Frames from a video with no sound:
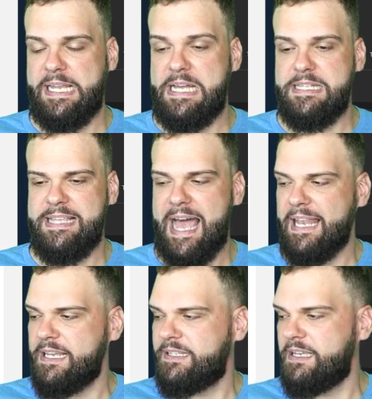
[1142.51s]
my guns. I
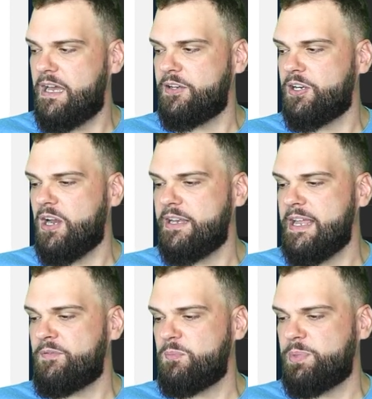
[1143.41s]
like the under on
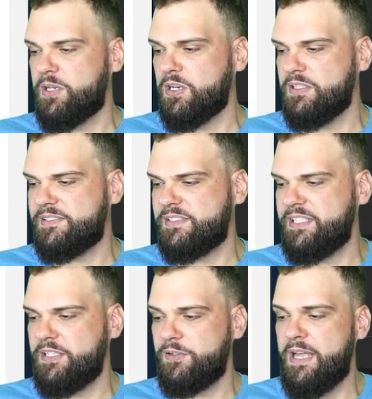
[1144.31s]
Devin Booker
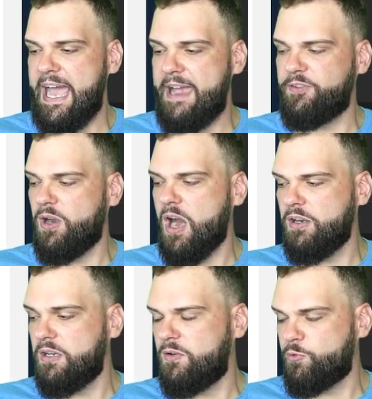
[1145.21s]
still after
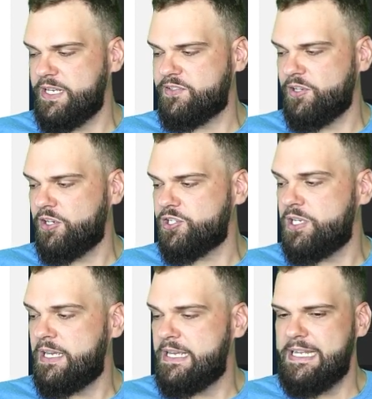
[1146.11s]
our
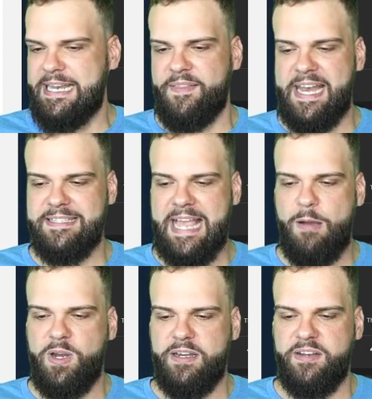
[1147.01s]
research. Now, the next guy
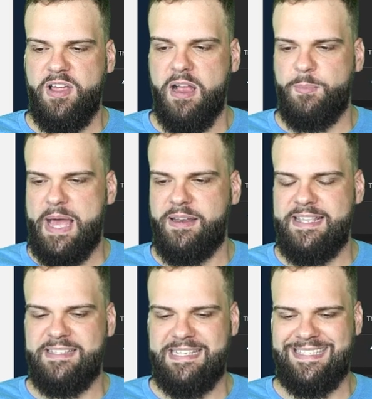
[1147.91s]
I wanted to talk about
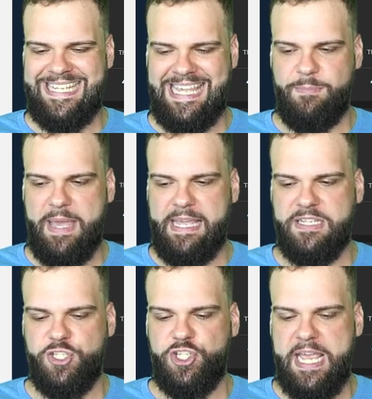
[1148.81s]
is his
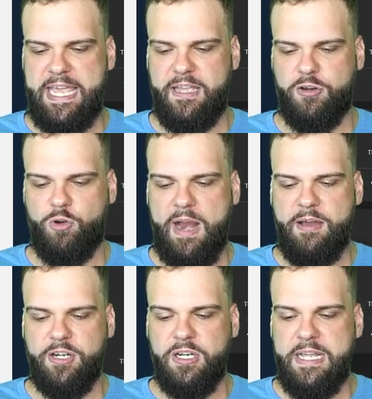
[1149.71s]
teammate, Jay
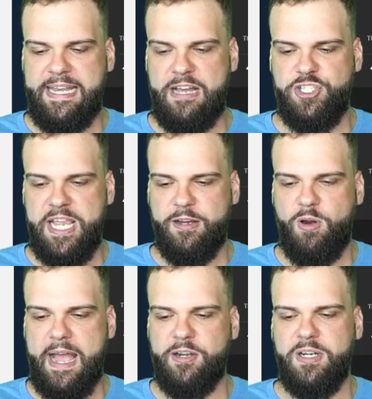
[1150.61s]
Crowder. Now, Jay
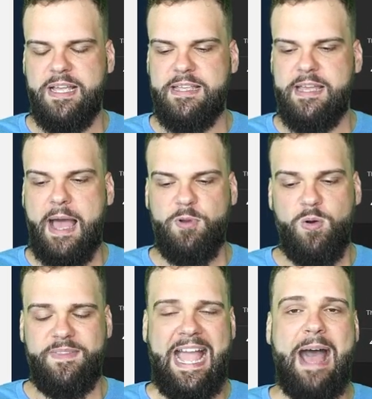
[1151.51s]
Crowder, I'm
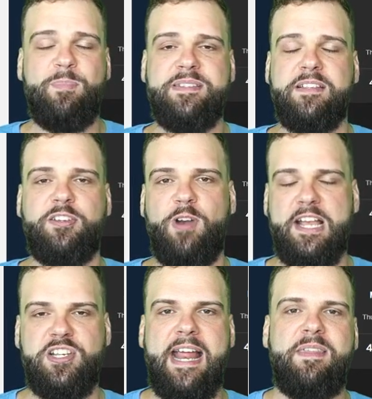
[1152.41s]
going the opposite
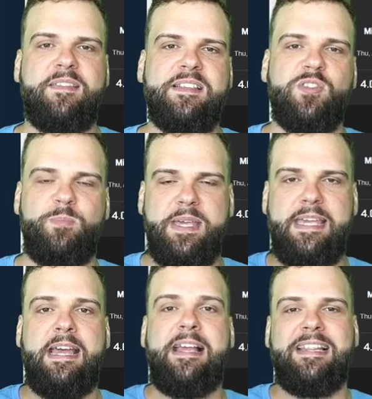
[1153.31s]
direction. I think this will
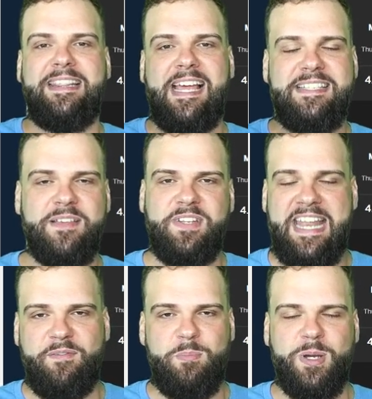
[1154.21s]
be less of a
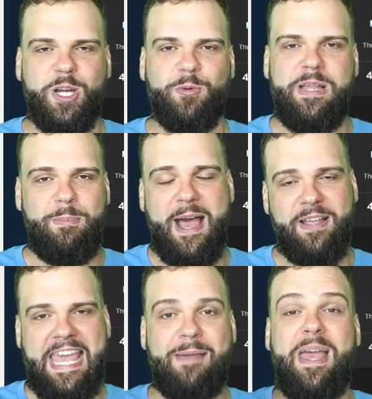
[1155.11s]
Devin Booker
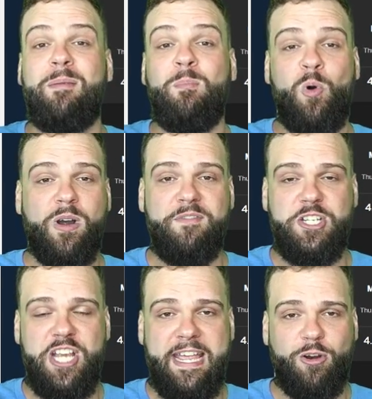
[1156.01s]
rebound game and more of a
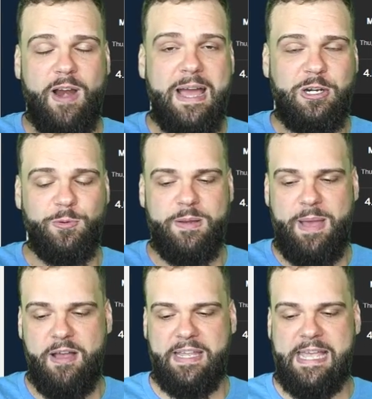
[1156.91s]
Jay Crowder
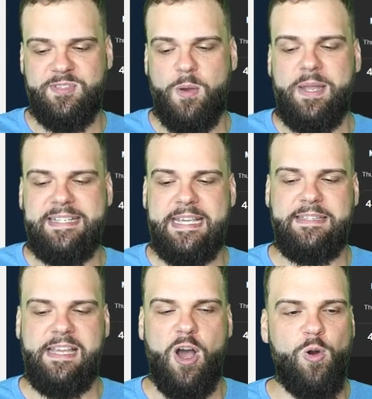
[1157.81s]
rebound game. So I'm going to
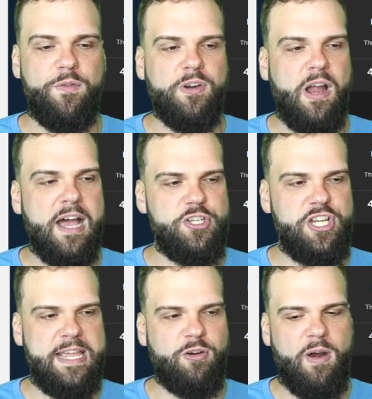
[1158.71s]
take the over on
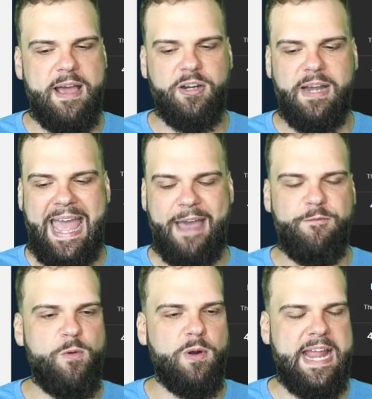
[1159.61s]
Jay Crowder at
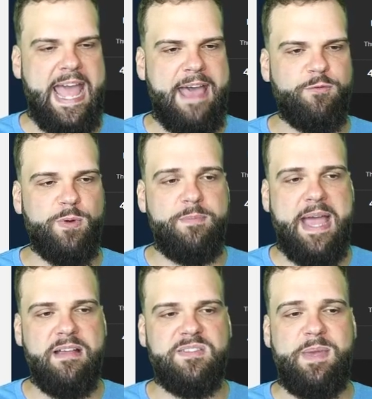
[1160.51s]
4.5
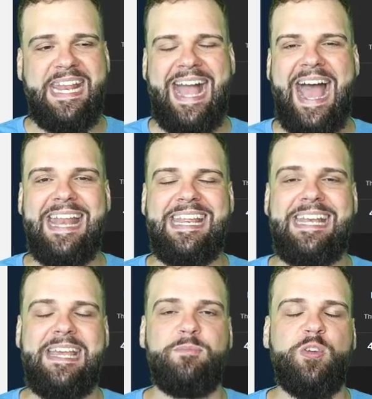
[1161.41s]
rebounds, meaning I
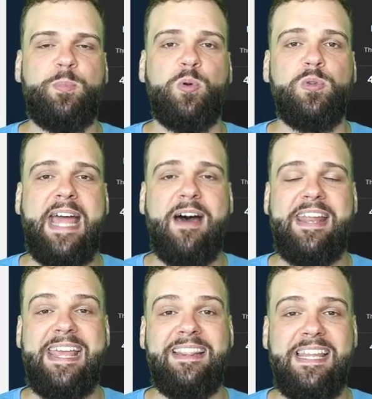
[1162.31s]
need him to pull down
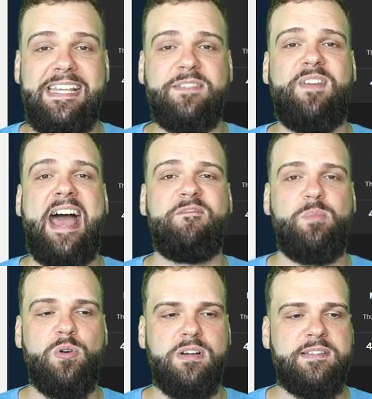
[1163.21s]
at least 5
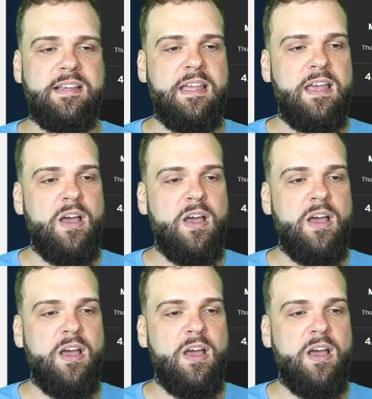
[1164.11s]
boards